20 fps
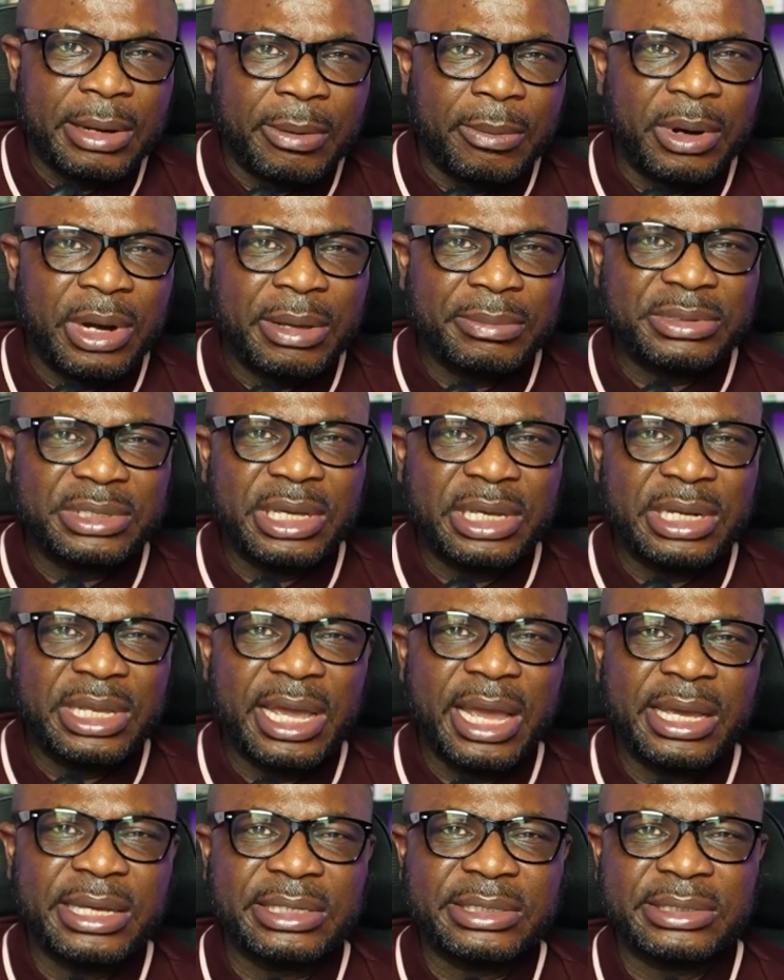What I'm saying
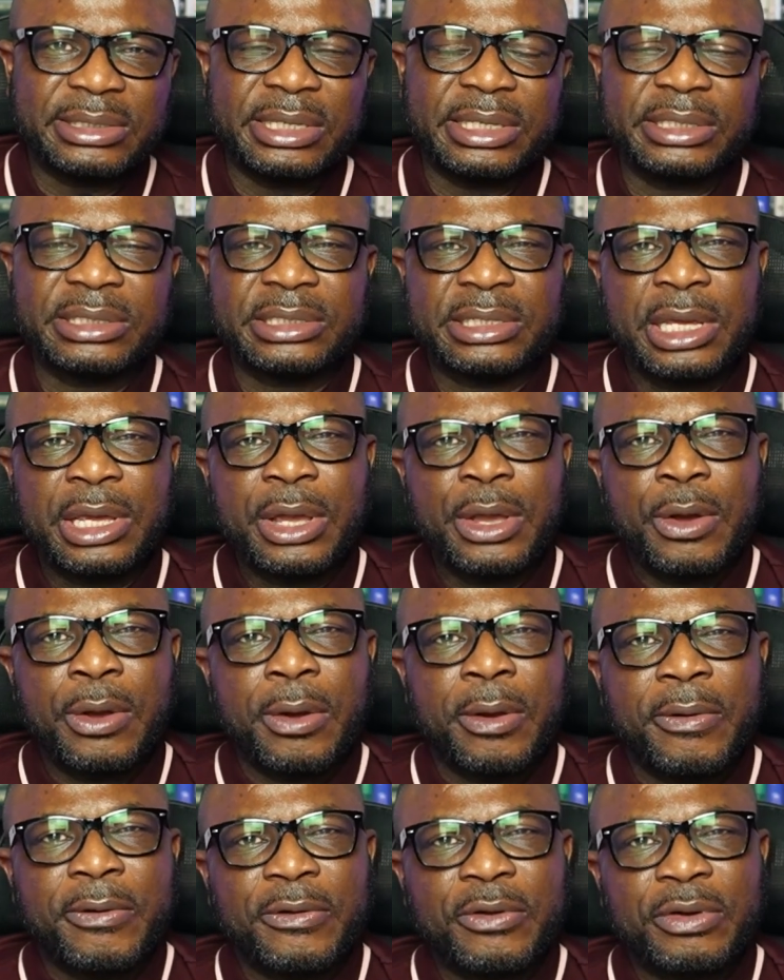here is this:
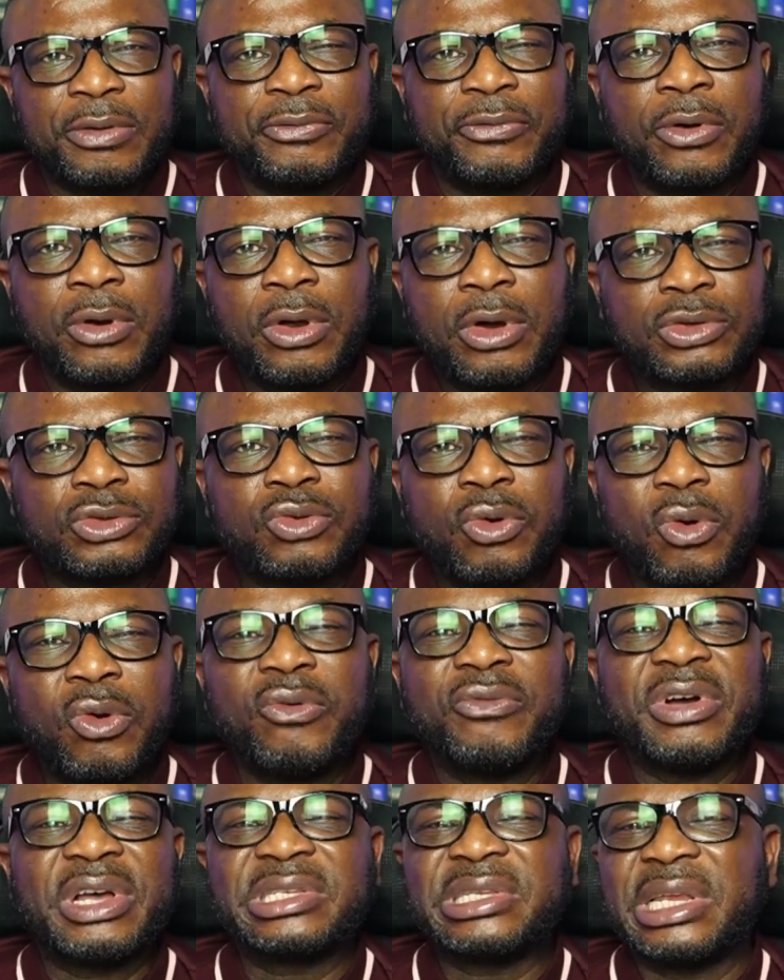for us to
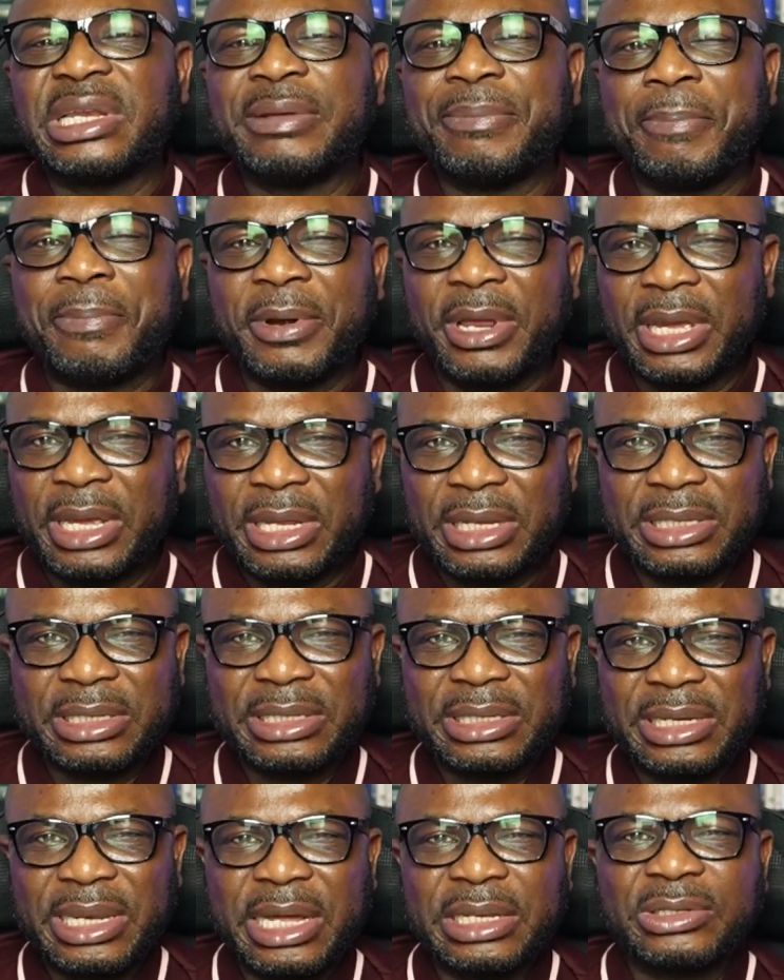
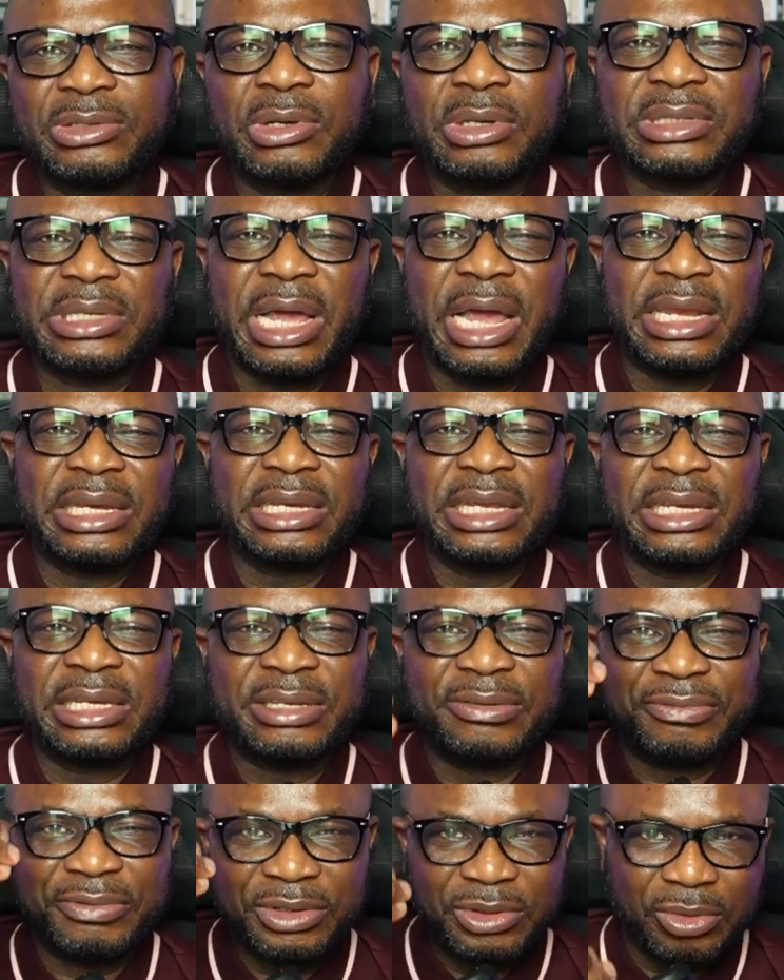over-celebrate that just an
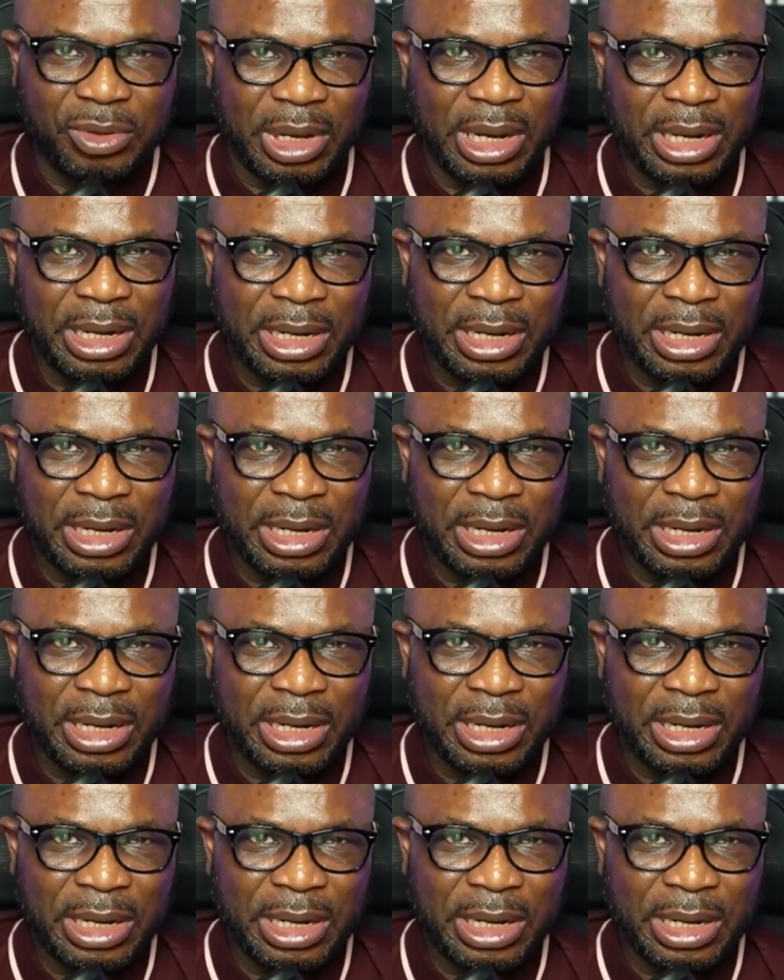individual